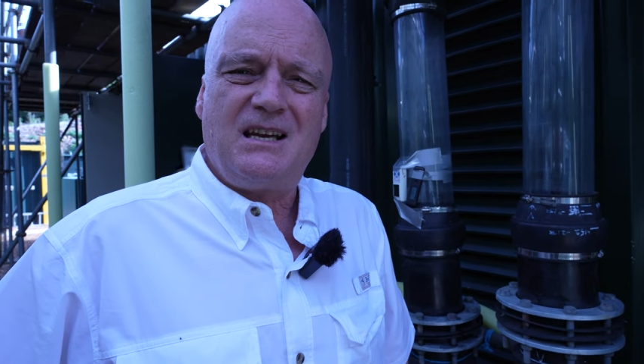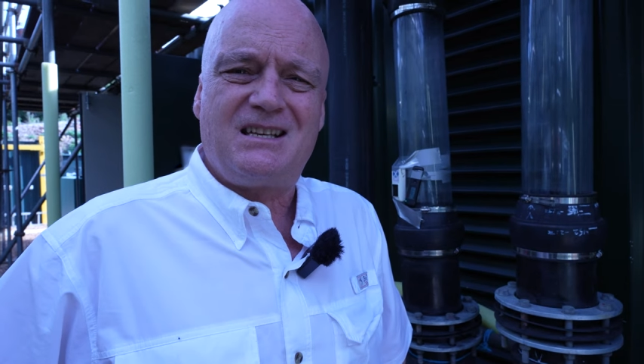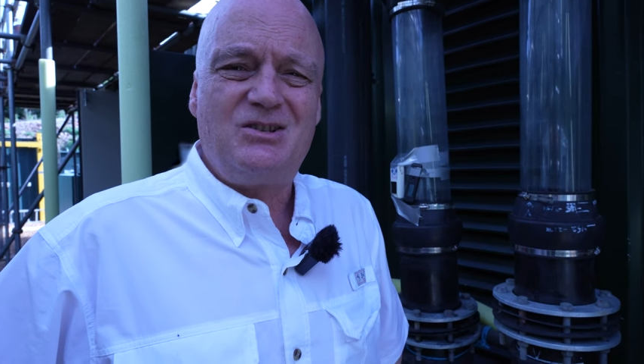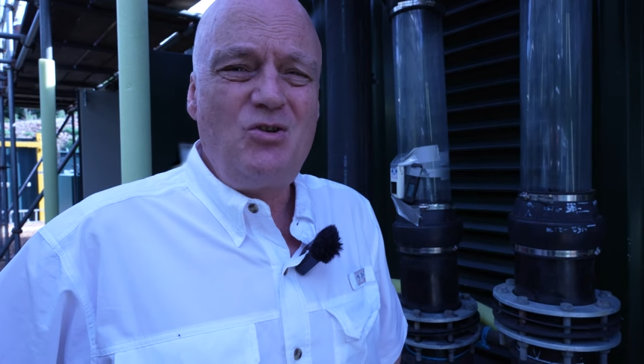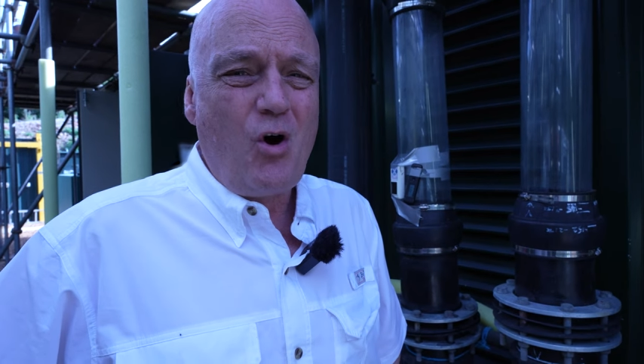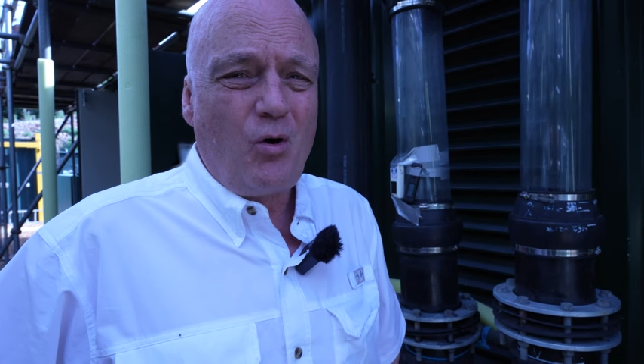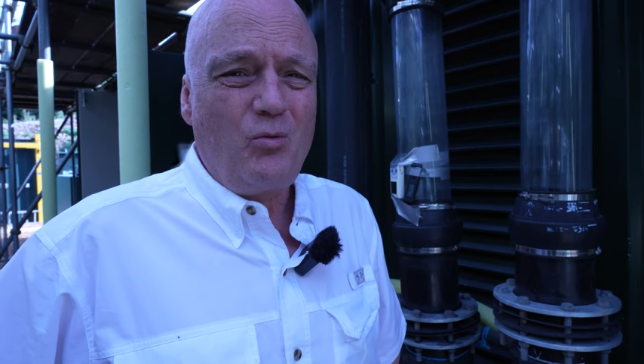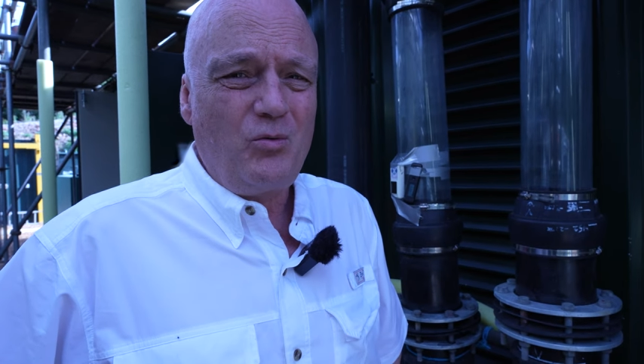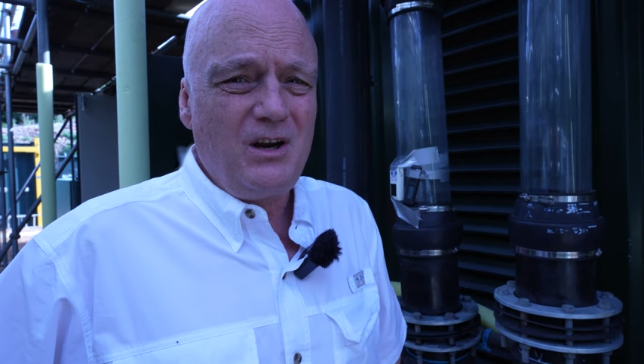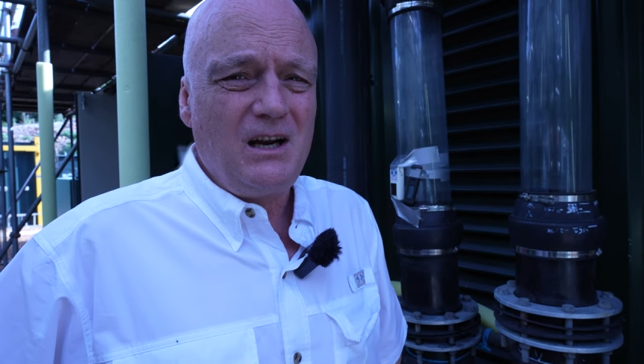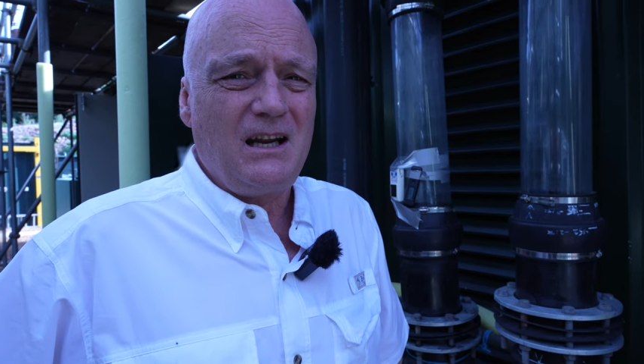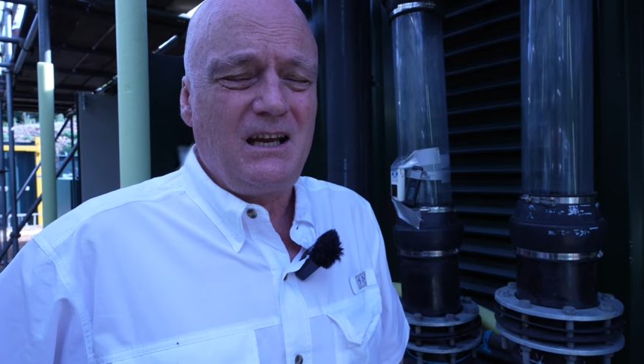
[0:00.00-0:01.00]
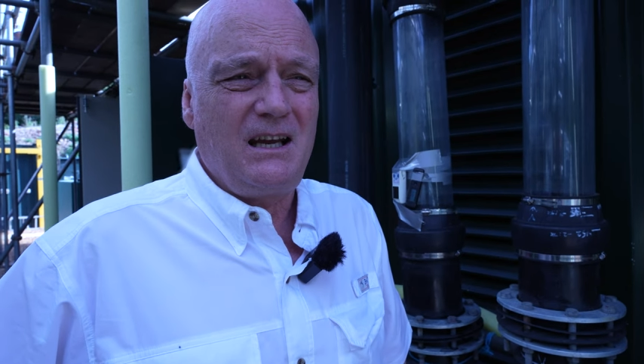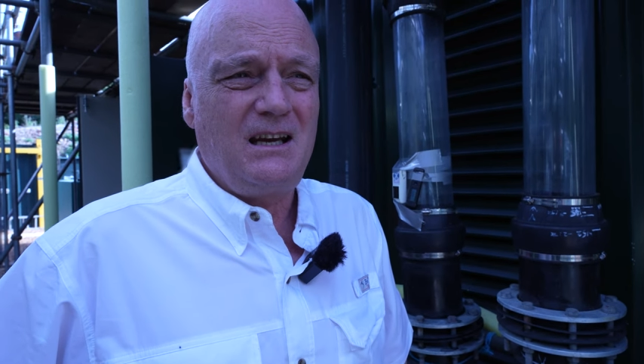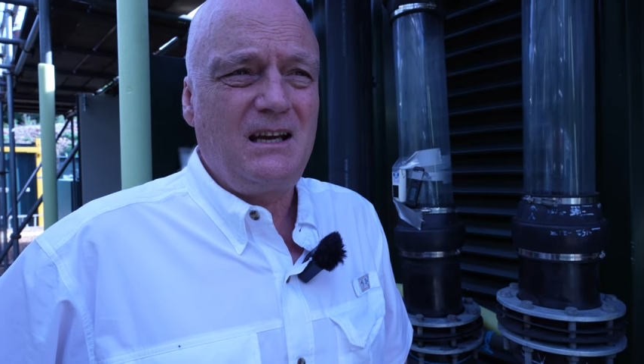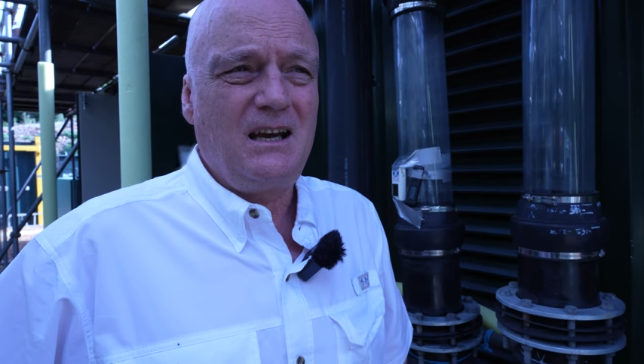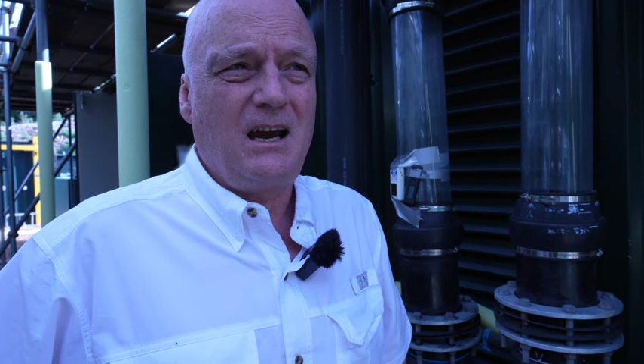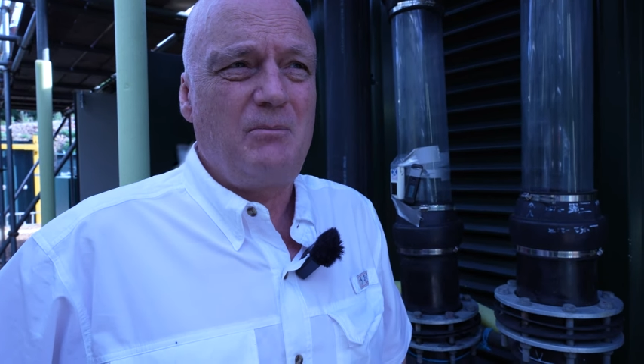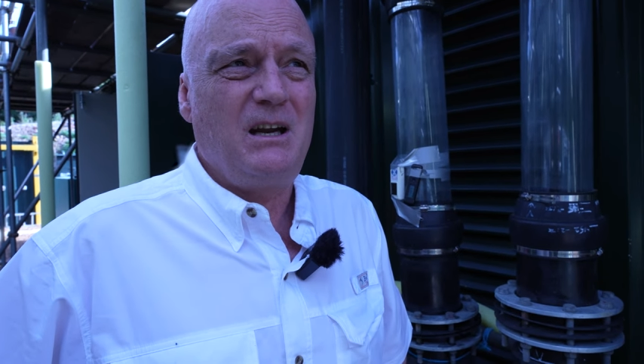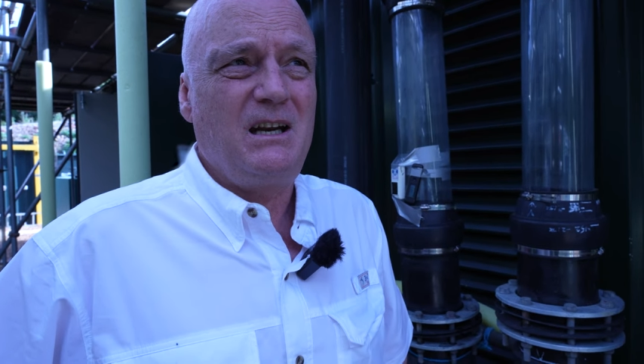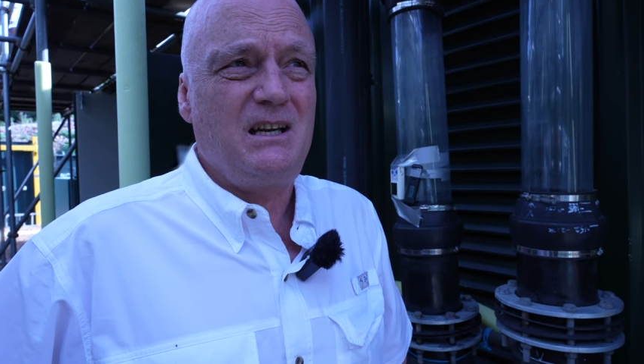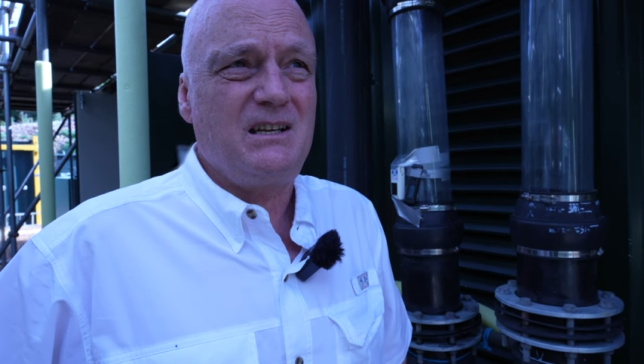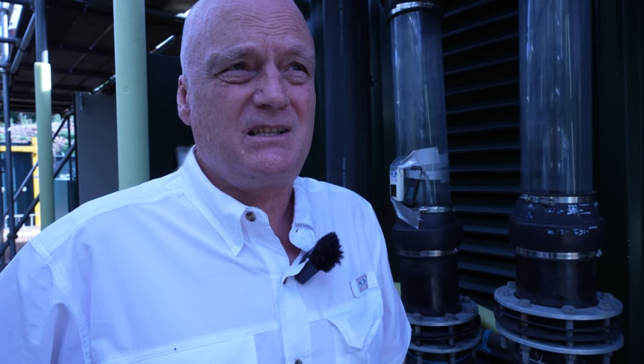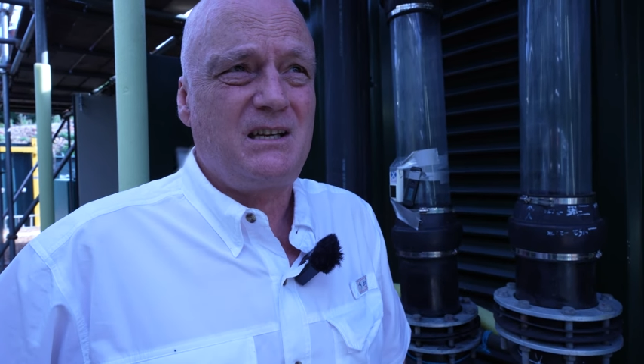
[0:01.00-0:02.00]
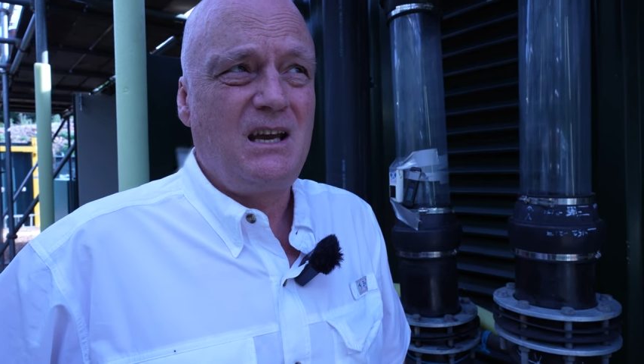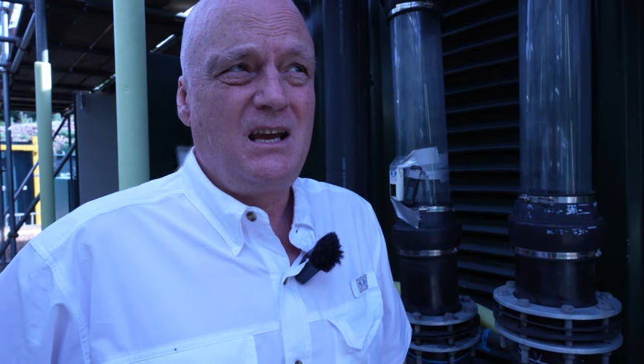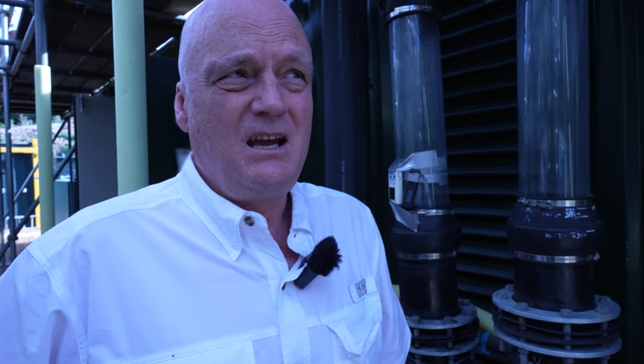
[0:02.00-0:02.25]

it's not really. I mean, it is.